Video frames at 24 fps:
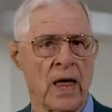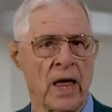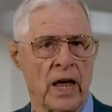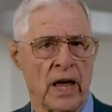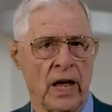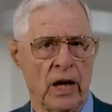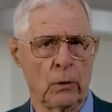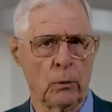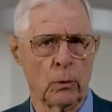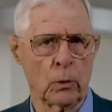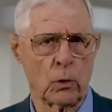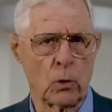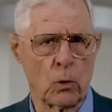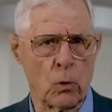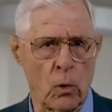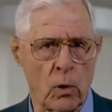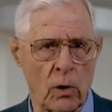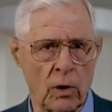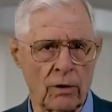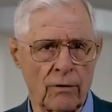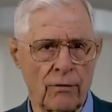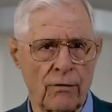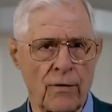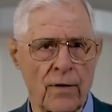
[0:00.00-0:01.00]
It will
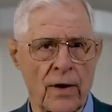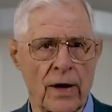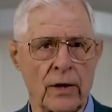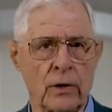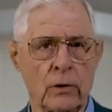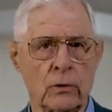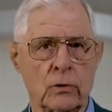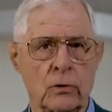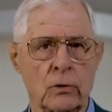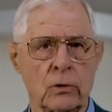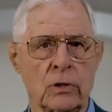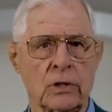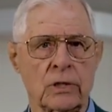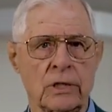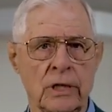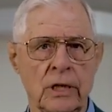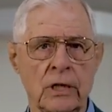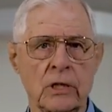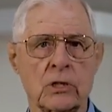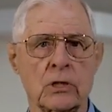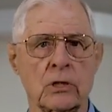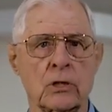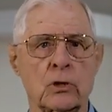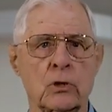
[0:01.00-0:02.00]
qualify you to
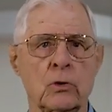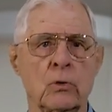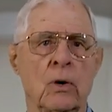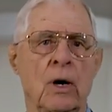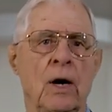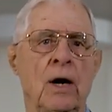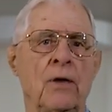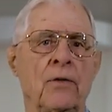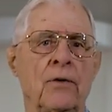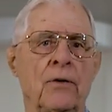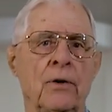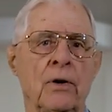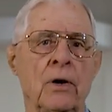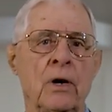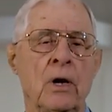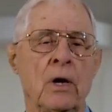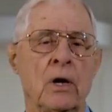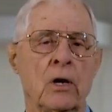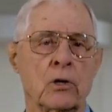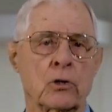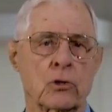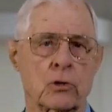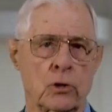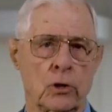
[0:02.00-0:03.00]
teach it to other
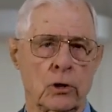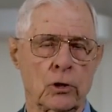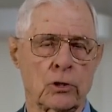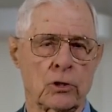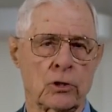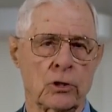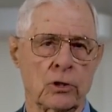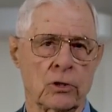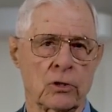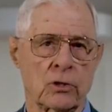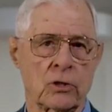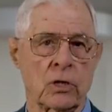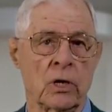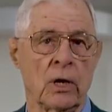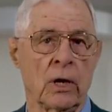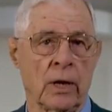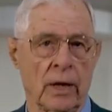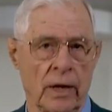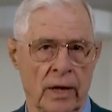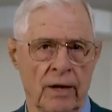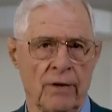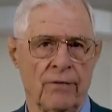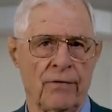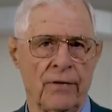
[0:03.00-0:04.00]
churches
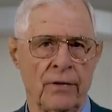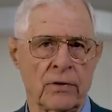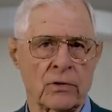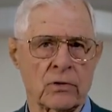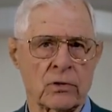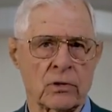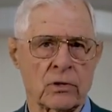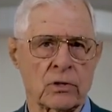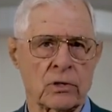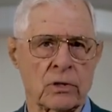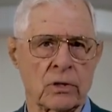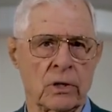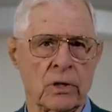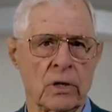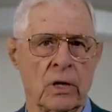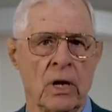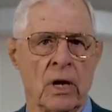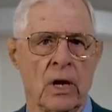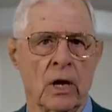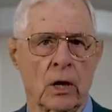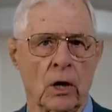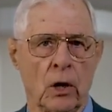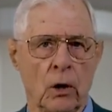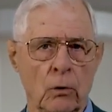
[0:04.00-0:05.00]
If interested,
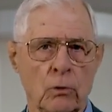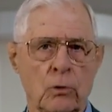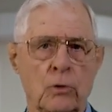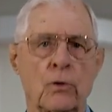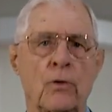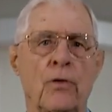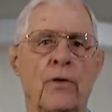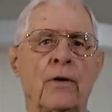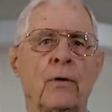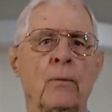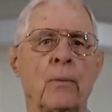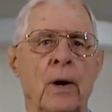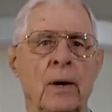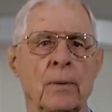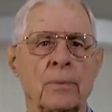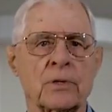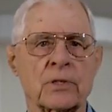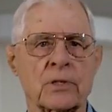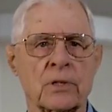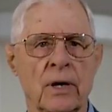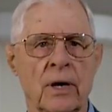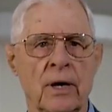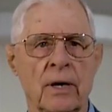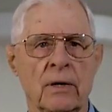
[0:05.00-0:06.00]
go to their
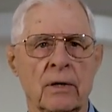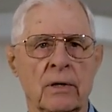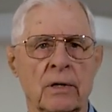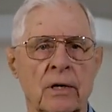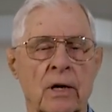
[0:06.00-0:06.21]
website,